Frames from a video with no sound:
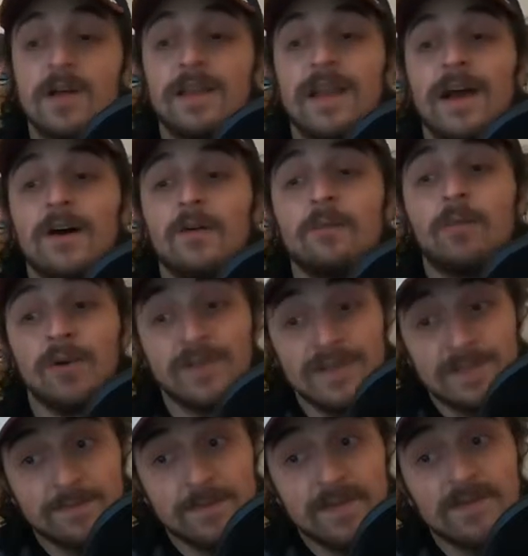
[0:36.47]
Now,
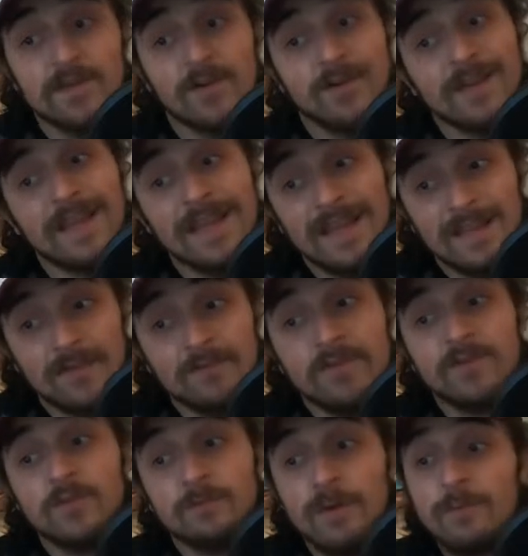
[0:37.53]
participants are the
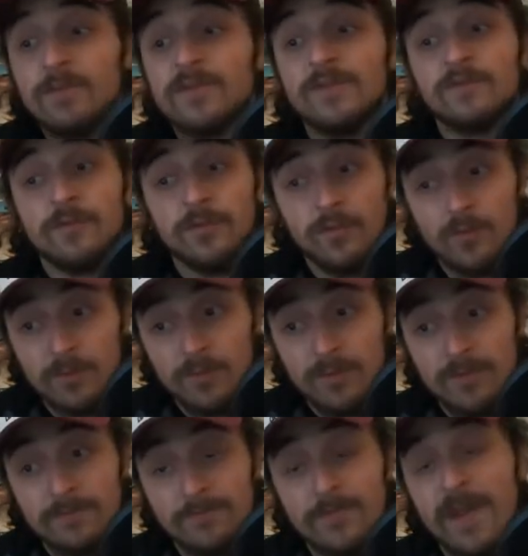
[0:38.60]
individual members of a group,
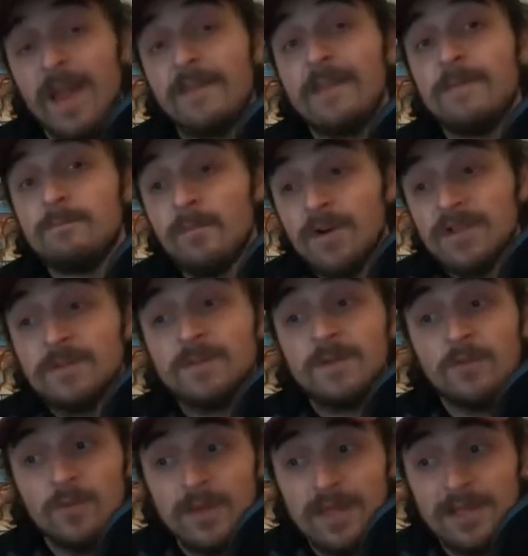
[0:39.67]
and they must be
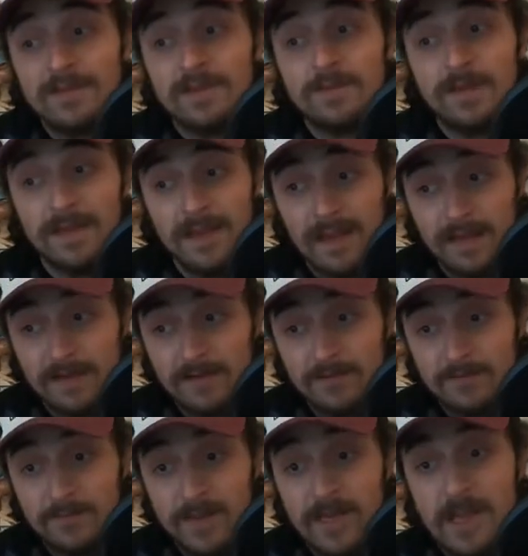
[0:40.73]
willing to be led.
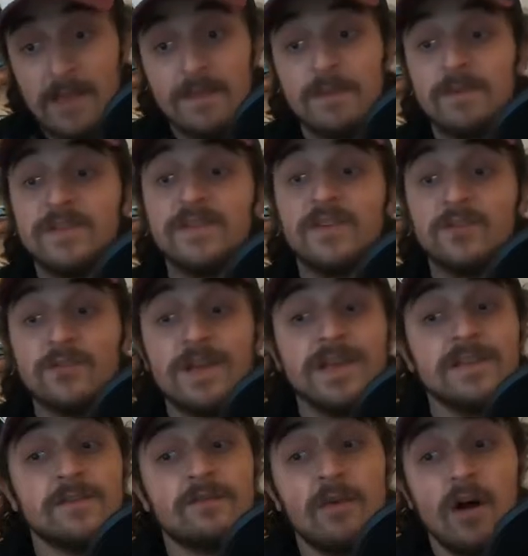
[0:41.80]
They must agree
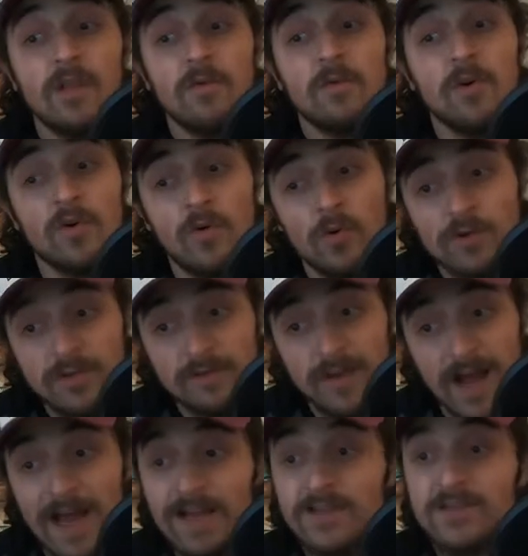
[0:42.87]
to follow a course of
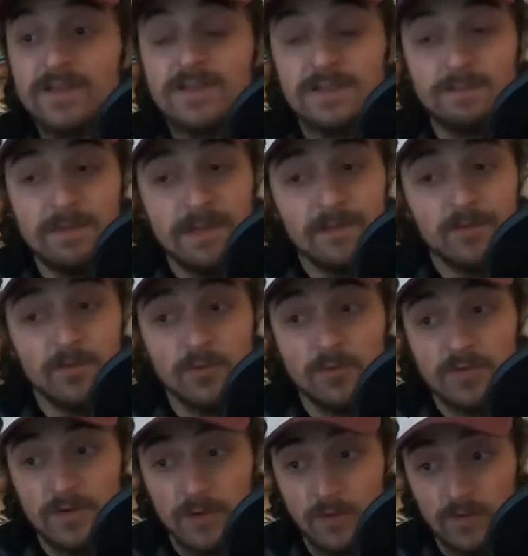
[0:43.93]
action to meet the
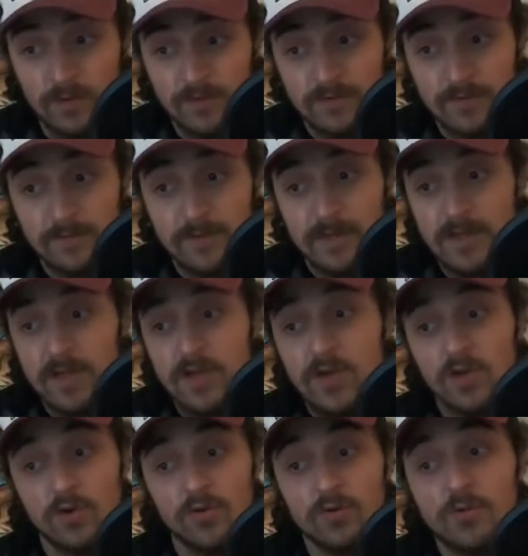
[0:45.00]
group's goals.
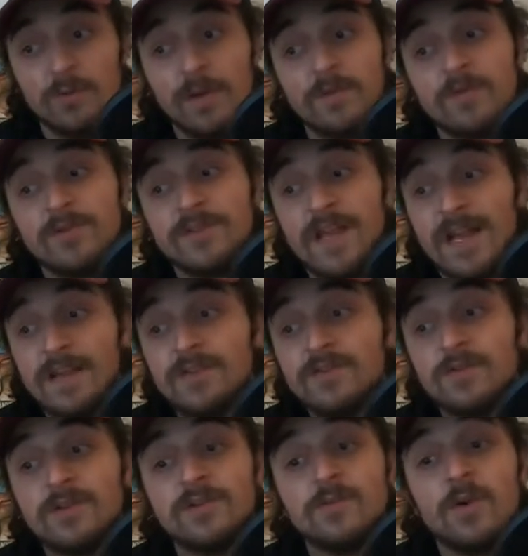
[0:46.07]
Group members
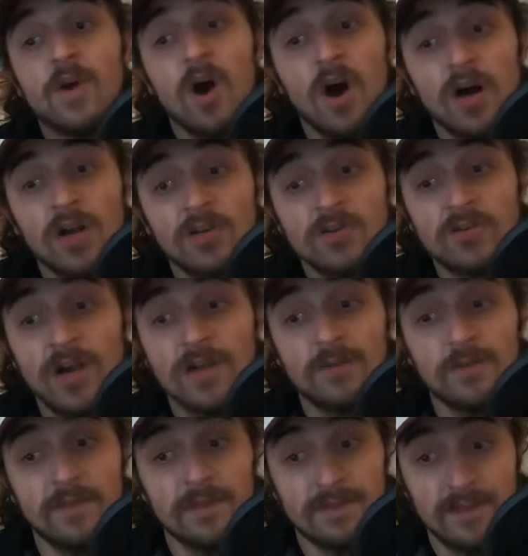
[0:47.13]
enter into a contract
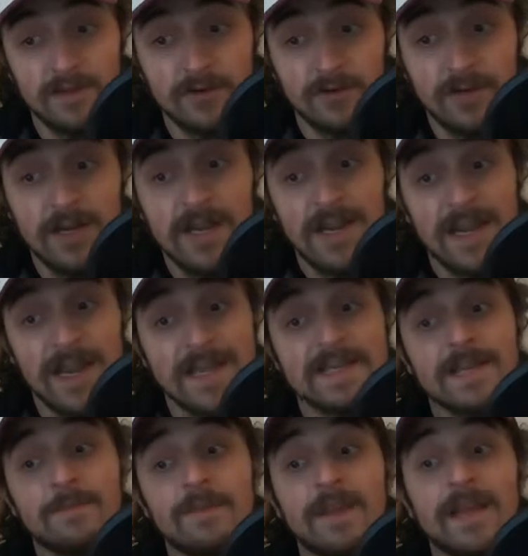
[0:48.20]
with the leader,
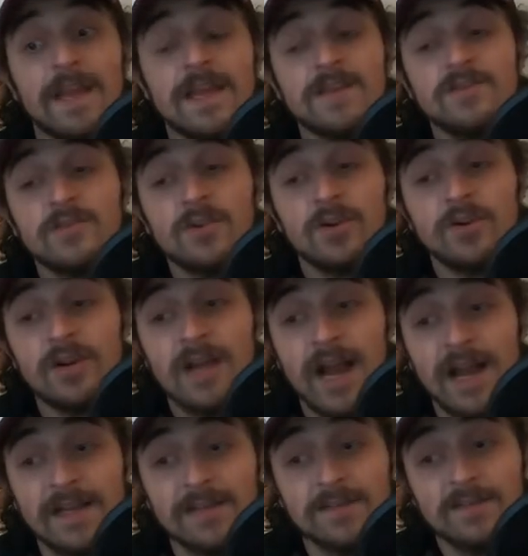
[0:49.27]
accepting his or her
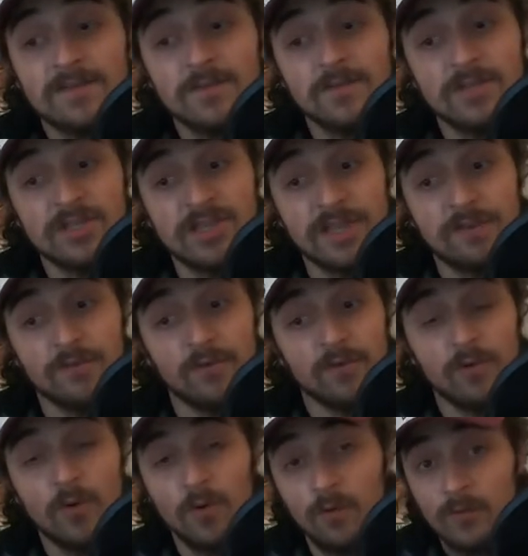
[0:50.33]
guidance to achieve their
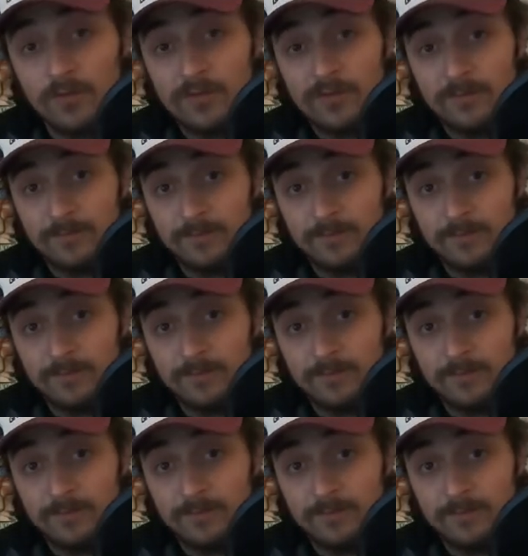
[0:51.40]
goals.